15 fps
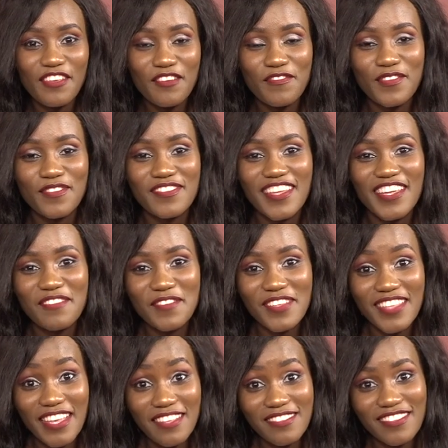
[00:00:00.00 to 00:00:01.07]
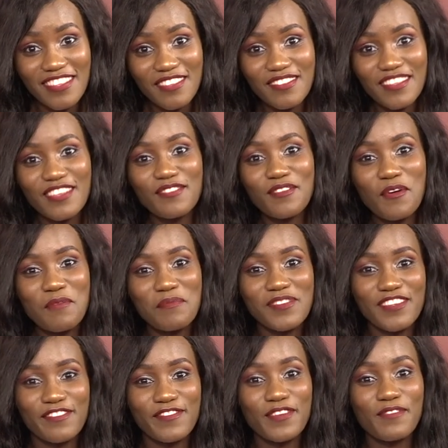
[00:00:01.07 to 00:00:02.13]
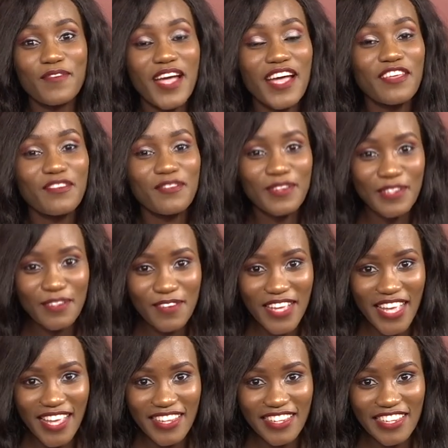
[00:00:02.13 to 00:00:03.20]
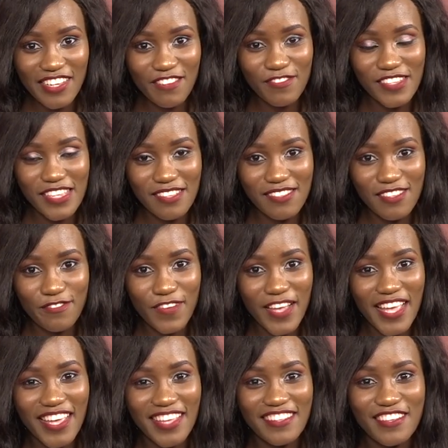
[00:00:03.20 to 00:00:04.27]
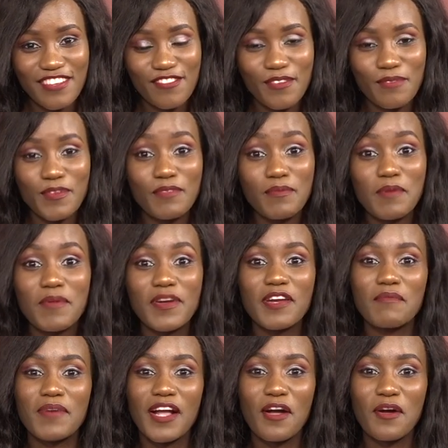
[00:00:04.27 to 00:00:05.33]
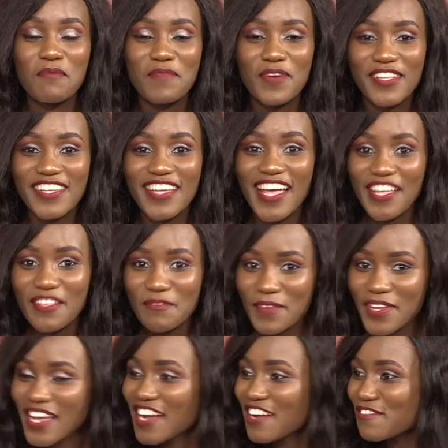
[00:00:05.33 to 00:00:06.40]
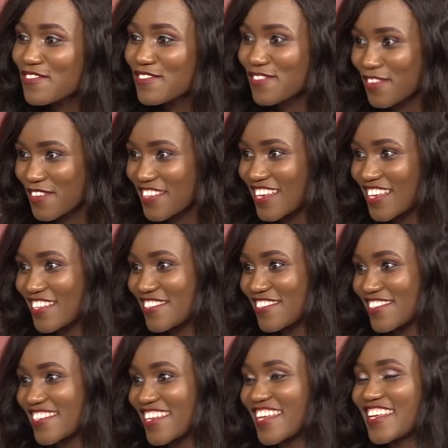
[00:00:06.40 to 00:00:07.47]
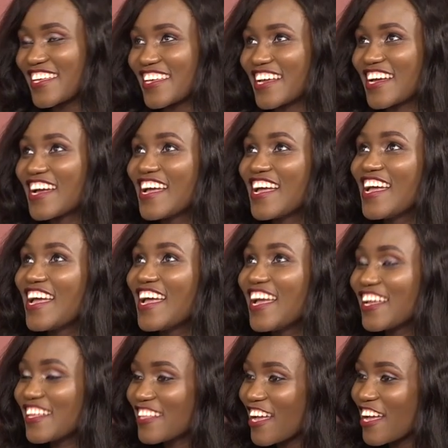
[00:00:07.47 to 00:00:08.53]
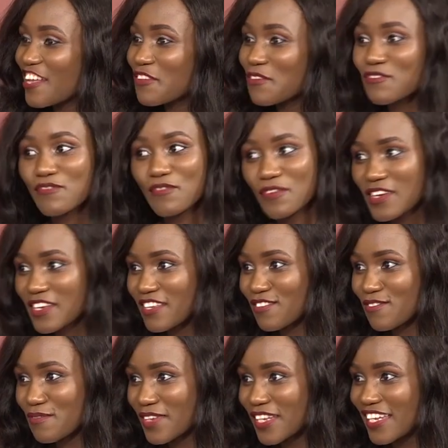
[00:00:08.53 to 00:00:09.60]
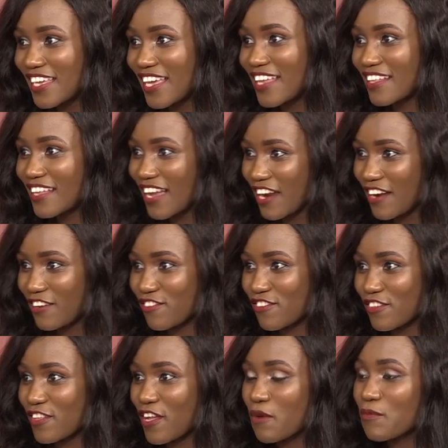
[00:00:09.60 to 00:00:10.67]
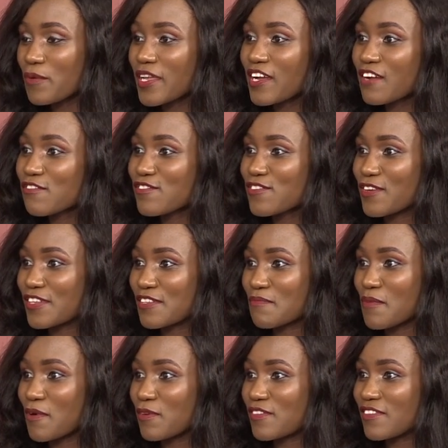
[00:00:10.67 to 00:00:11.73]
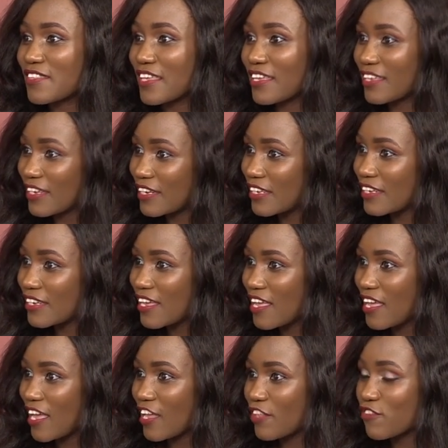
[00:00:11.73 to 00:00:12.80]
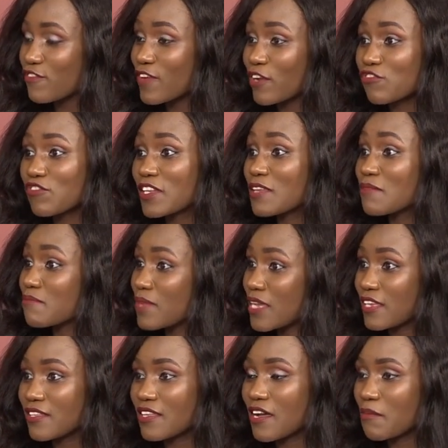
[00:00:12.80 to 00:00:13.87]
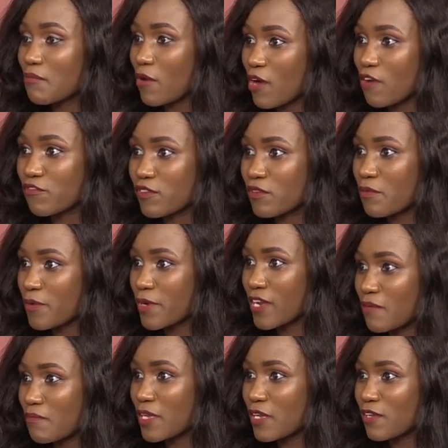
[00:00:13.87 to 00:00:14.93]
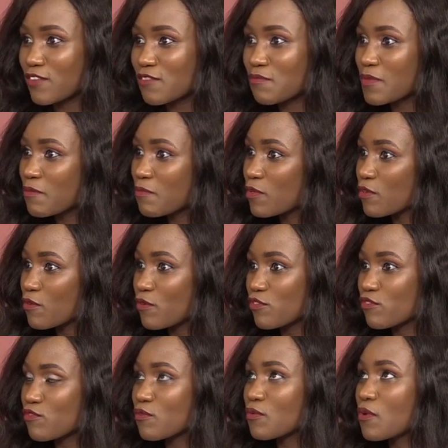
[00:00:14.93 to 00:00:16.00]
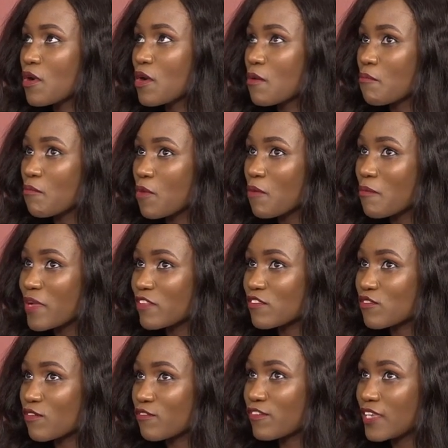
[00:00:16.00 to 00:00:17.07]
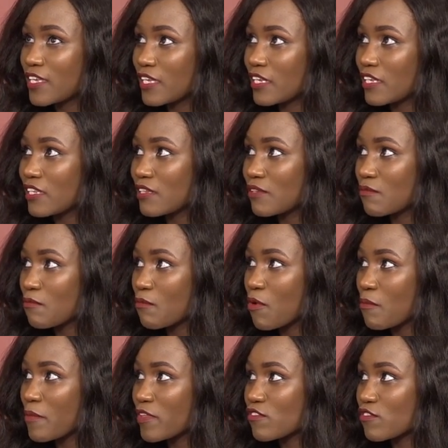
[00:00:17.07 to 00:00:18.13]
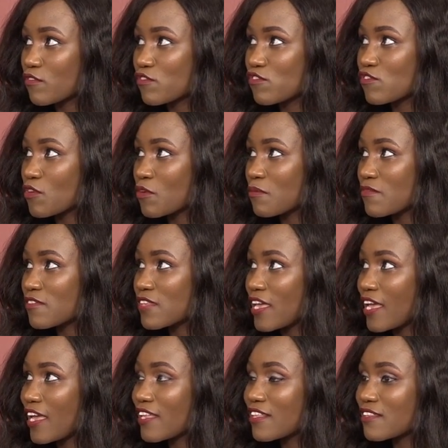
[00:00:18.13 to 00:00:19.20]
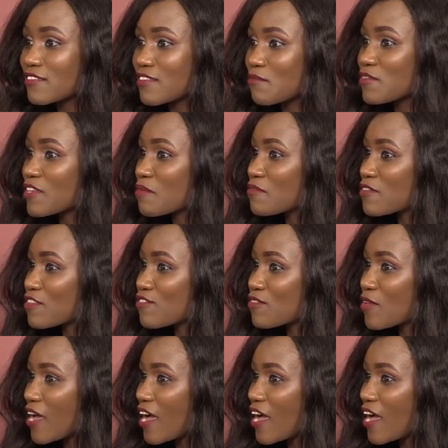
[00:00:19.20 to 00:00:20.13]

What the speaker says: Thank you for staying with us. This is Hope TV, where you look and live, Testify Edition, with me, Maria Makaomondi. And we have Sonia today here. And your story is really encouraging. Now, we have talked about the healing, and you've actually made a powerful prayer, because people go through moments of healing, moments of storms, and sometimes it's